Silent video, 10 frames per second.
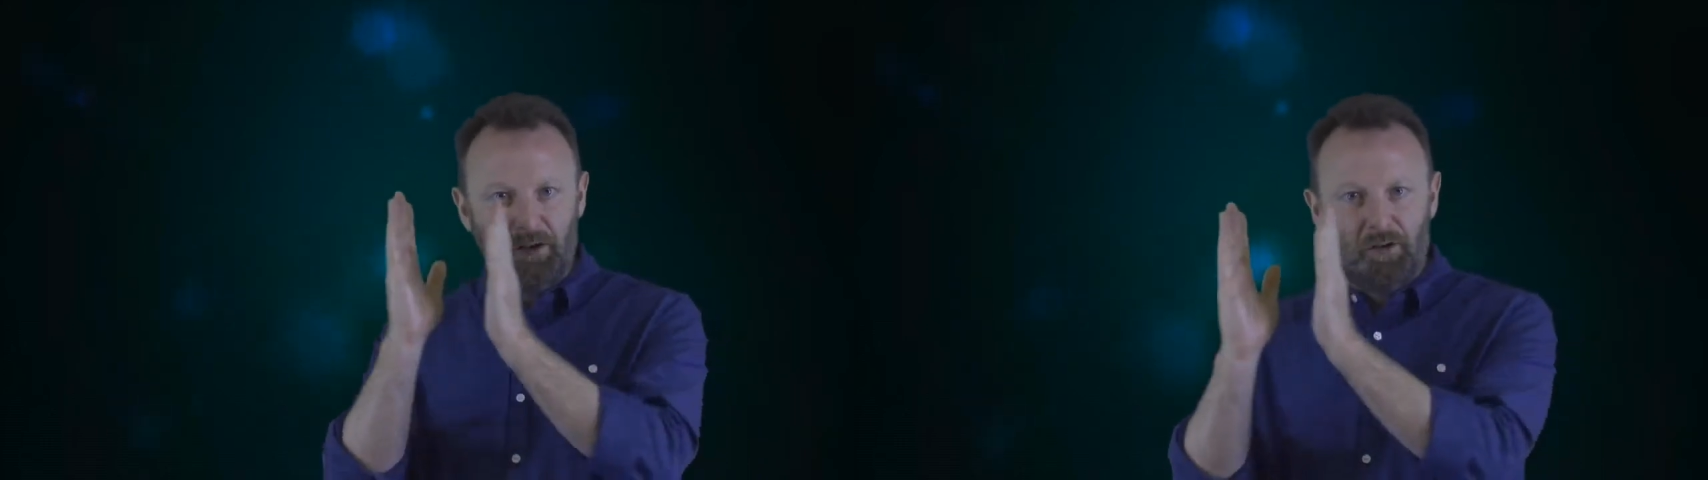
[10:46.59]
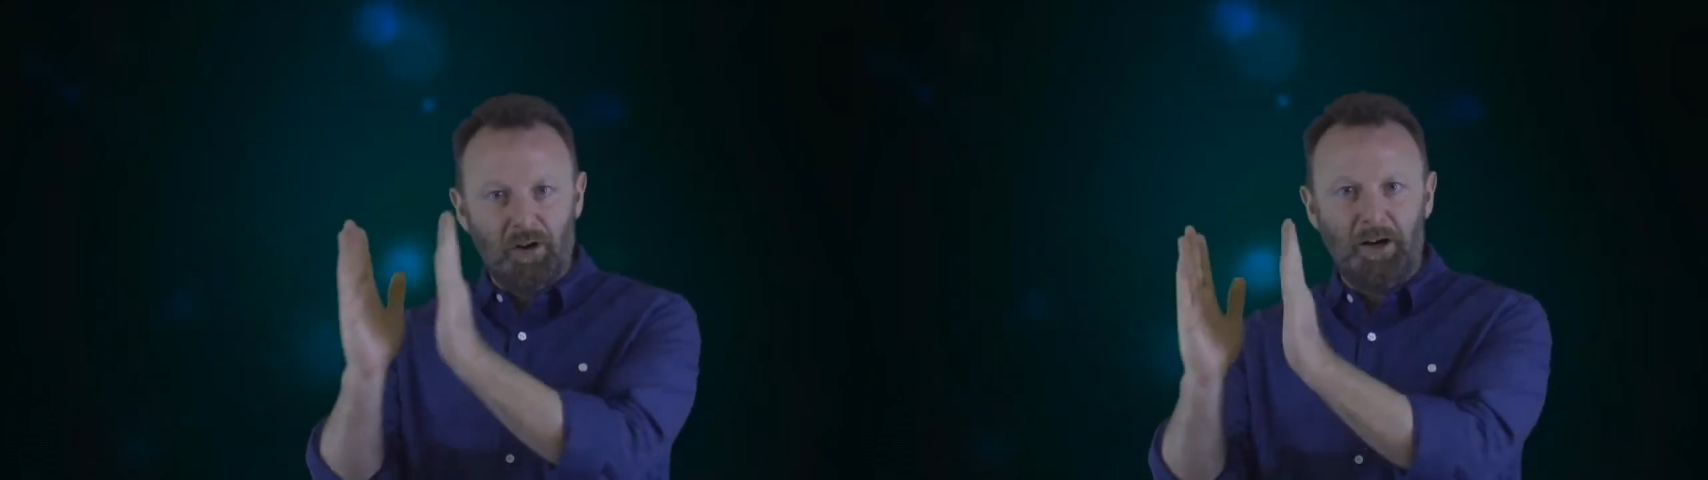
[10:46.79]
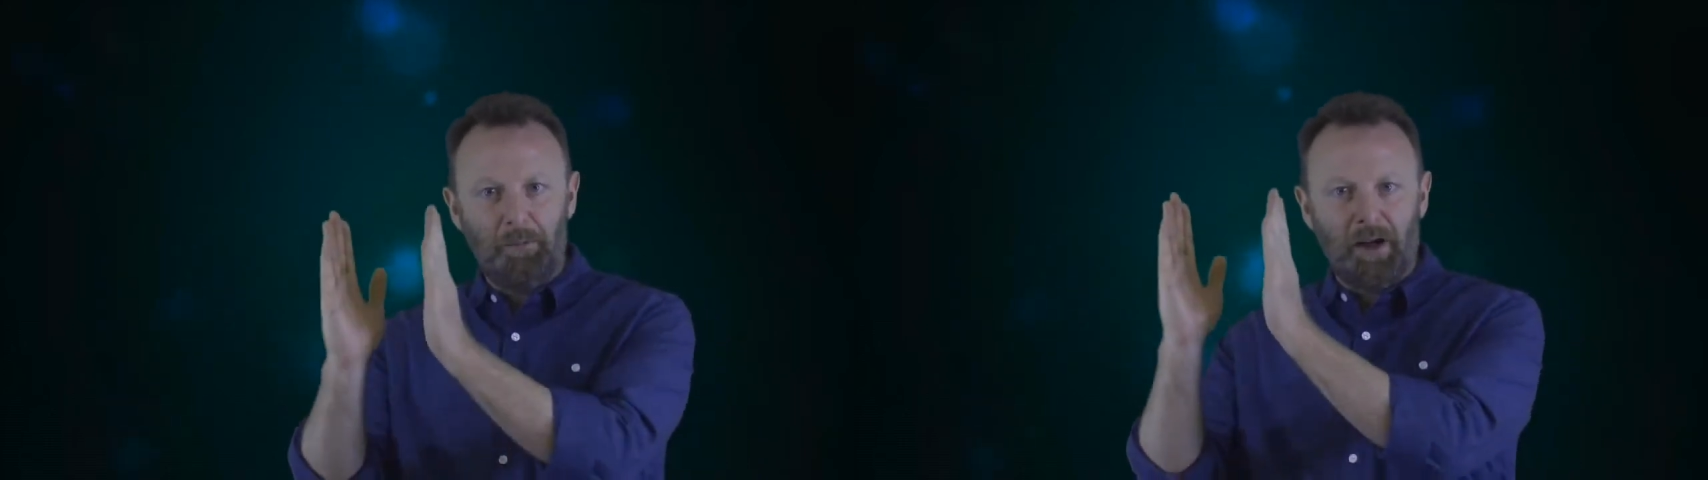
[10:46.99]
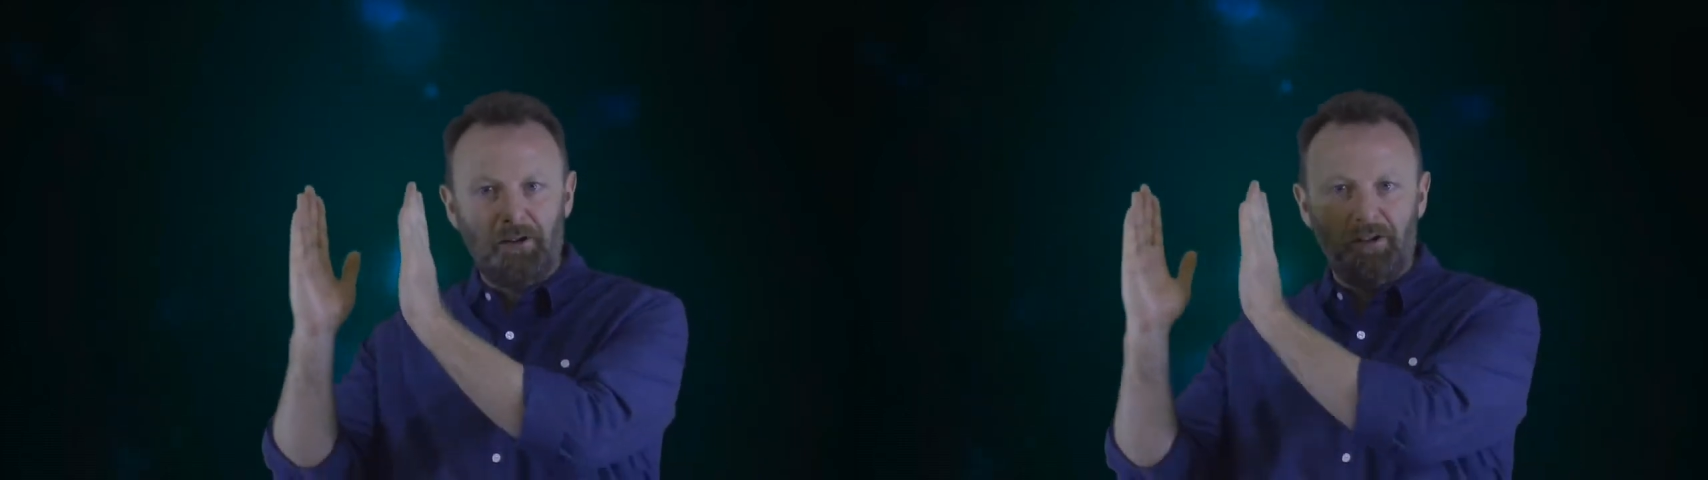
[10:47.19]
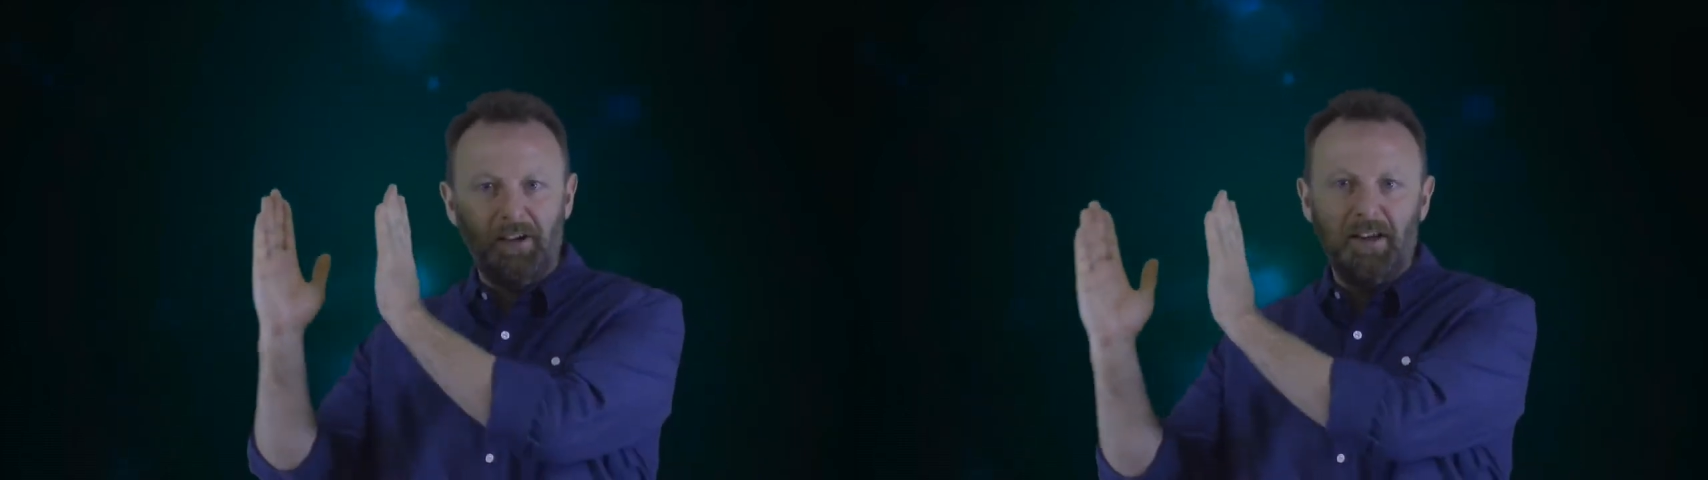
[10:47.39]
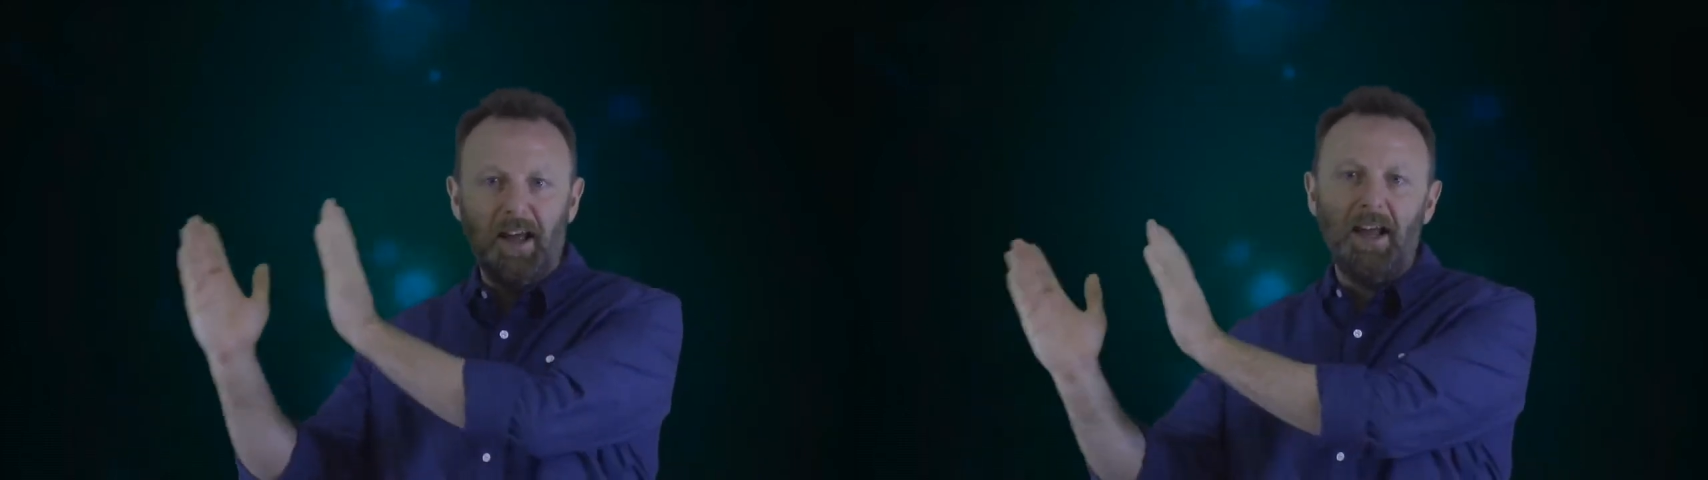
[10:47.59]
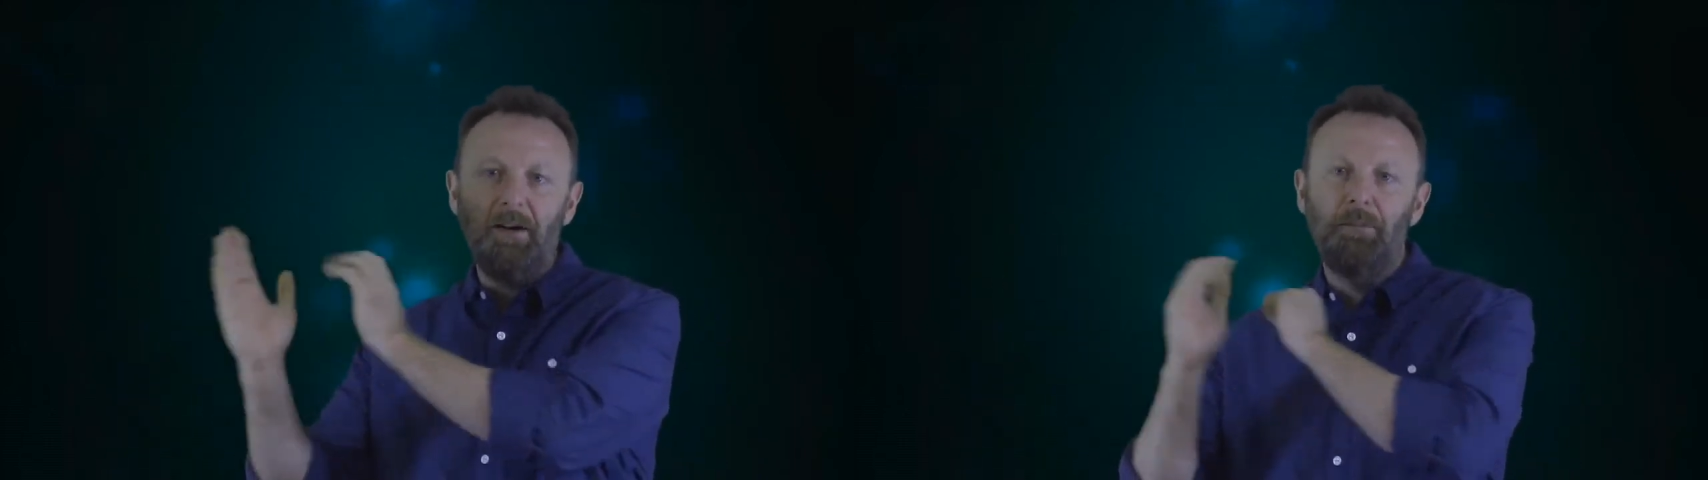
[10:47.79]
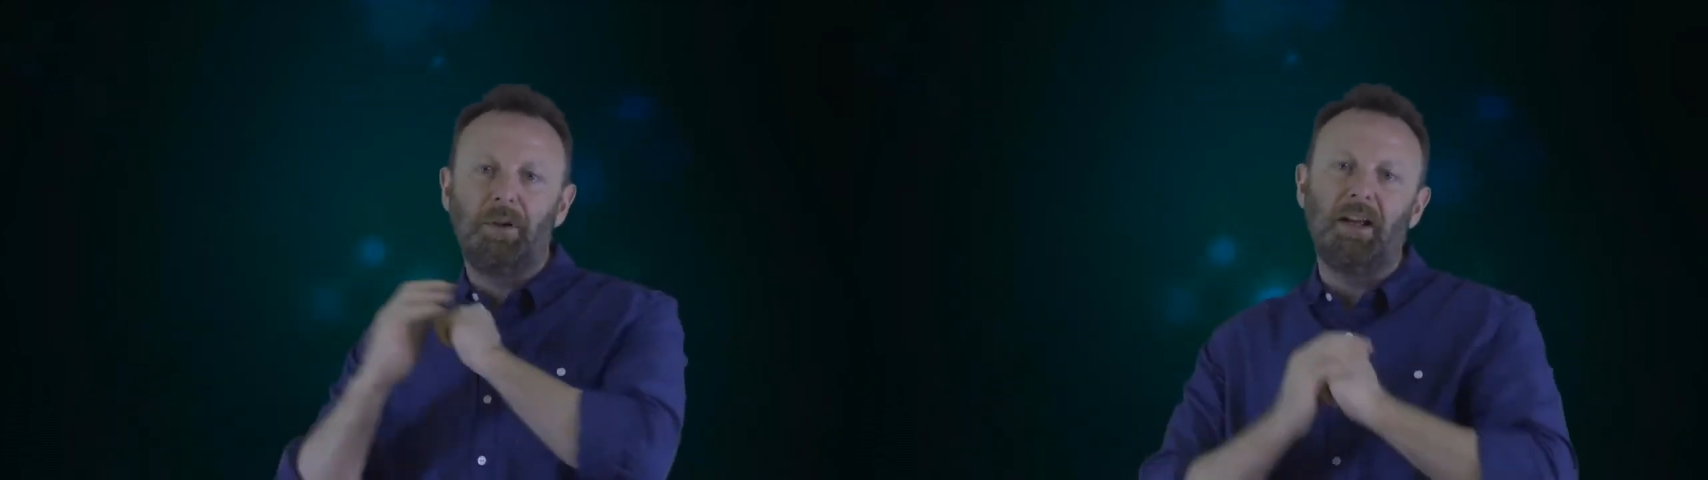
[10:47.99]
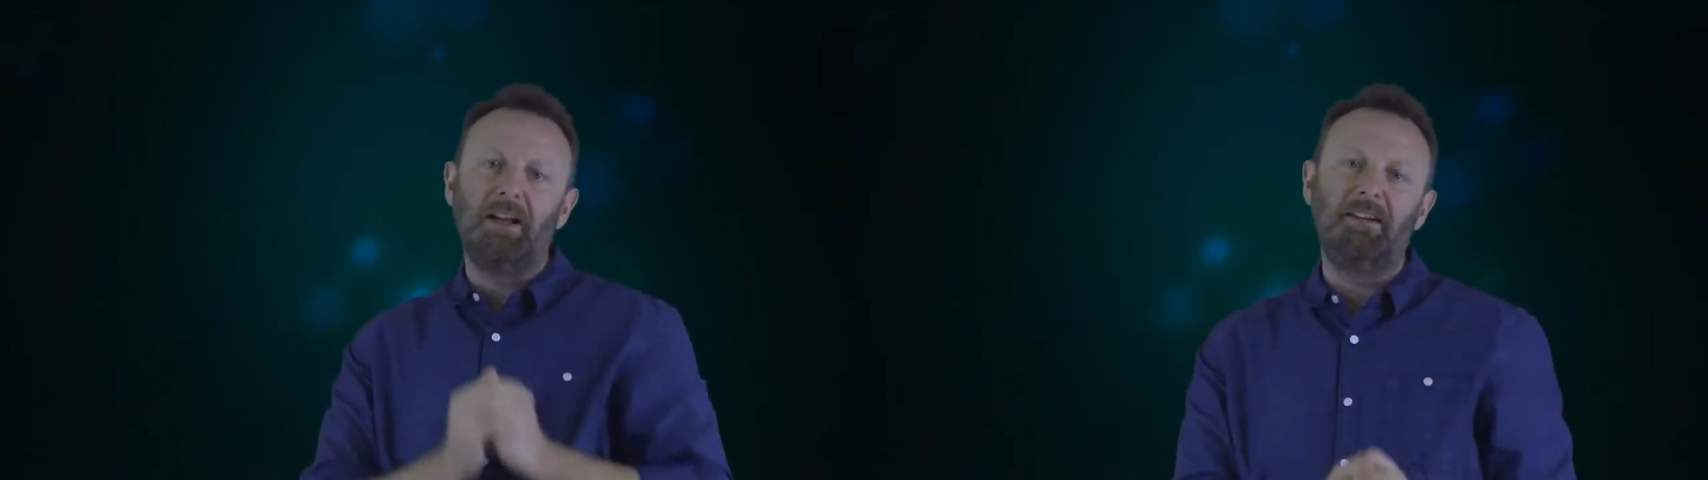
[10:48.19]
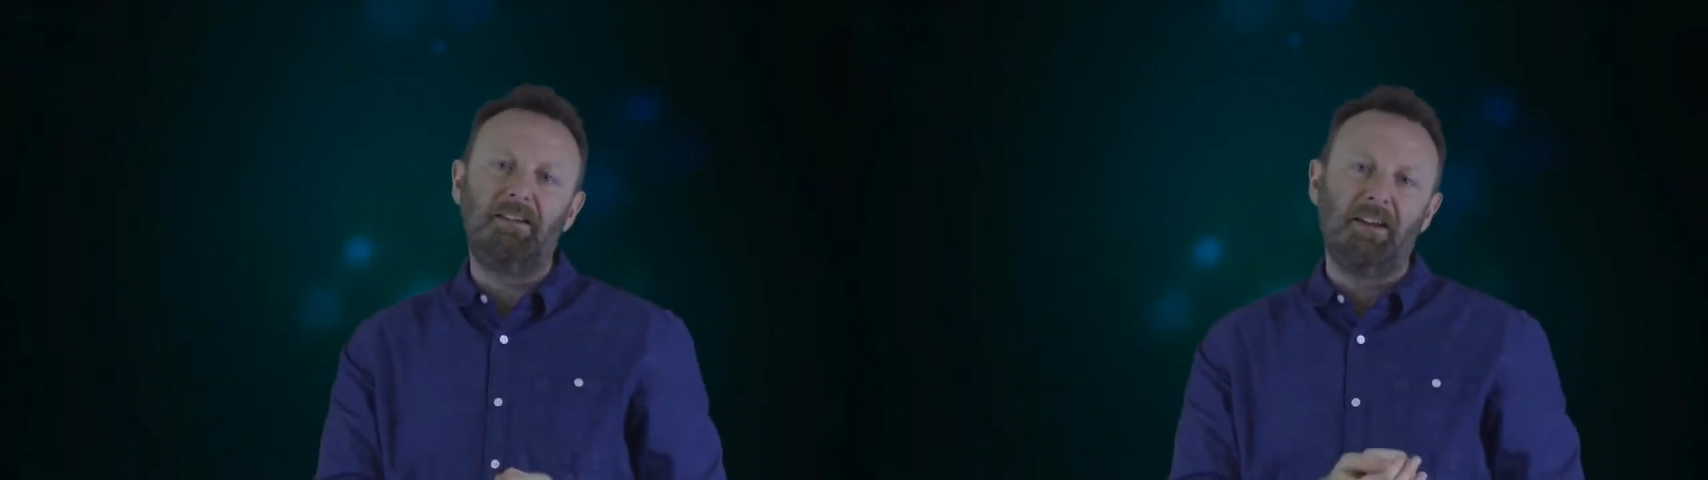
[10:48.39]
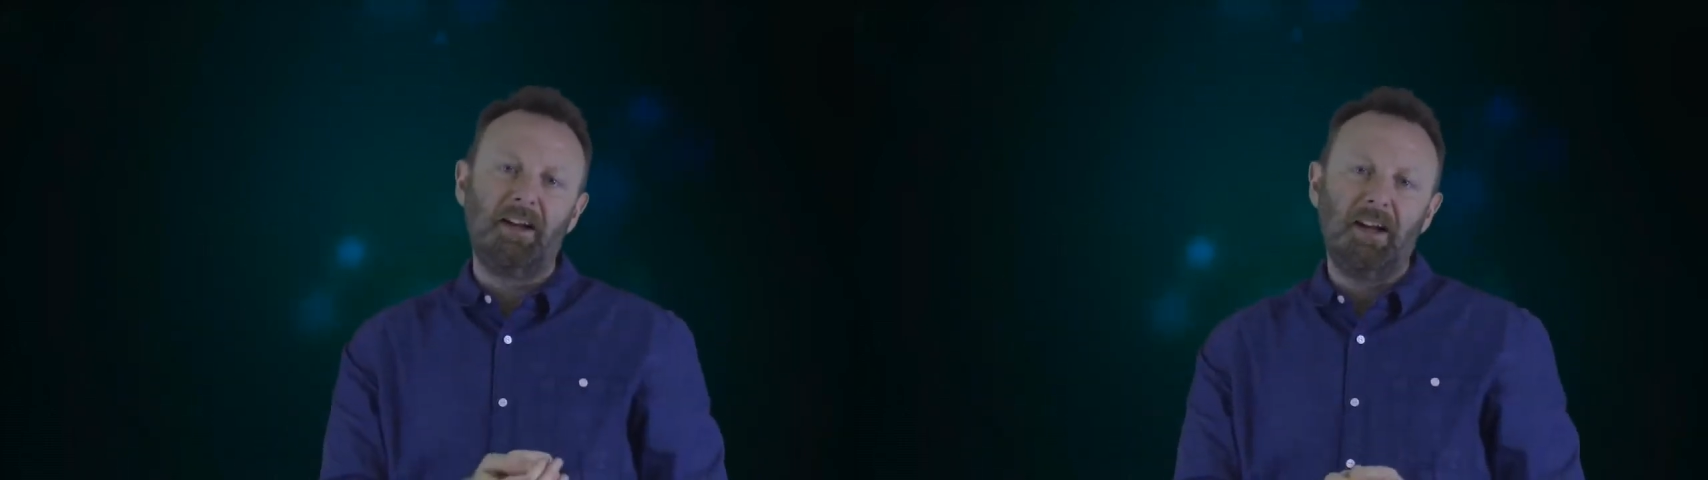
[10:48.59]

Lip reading: grade boundaries in place